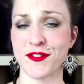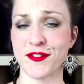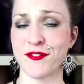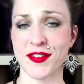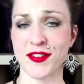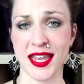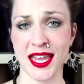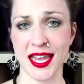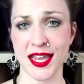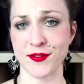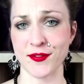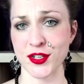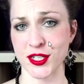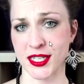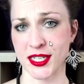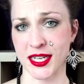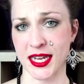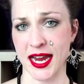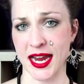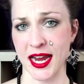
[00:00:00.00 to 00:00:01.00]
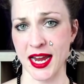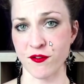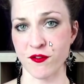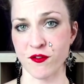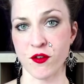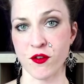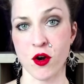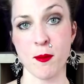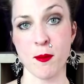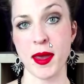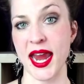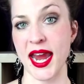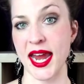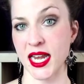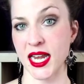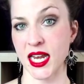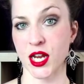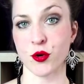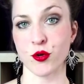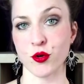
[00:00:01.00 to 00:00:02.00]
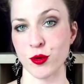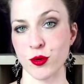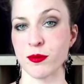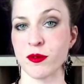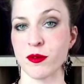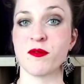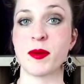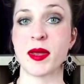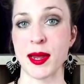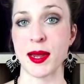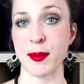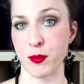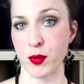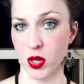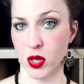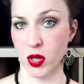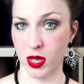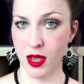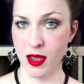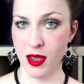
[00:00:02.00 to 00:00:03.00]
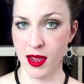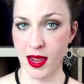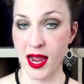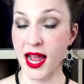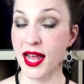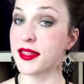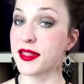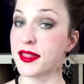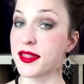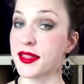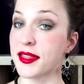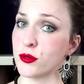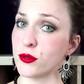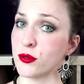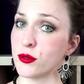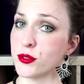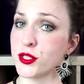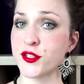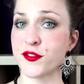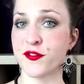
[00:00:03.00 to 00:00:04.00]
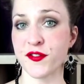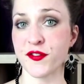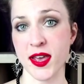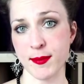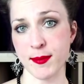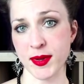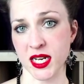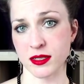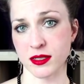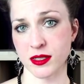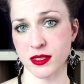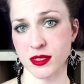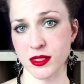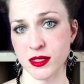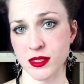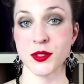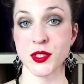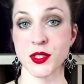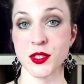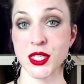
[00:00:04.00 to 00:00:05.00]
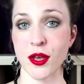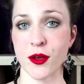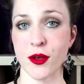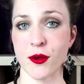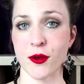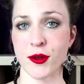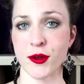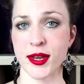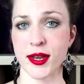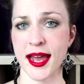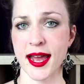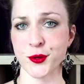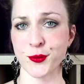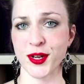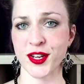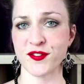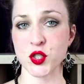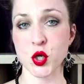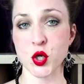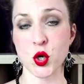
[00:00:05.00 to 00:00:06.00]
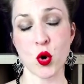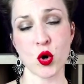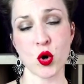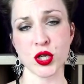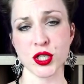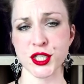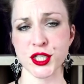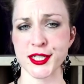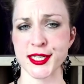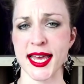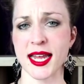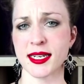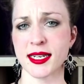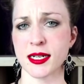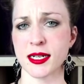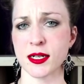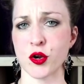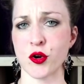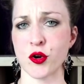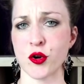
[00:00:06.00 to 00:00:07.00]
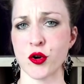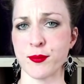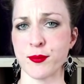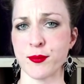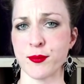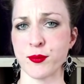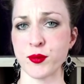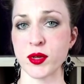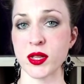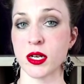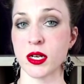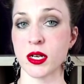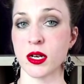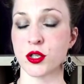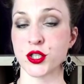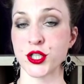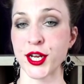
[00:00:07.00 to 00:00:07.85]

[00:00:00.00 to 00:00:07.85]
Ever seen from any group of people, and that includes feminists. So now that we've torched that little gripe with logic,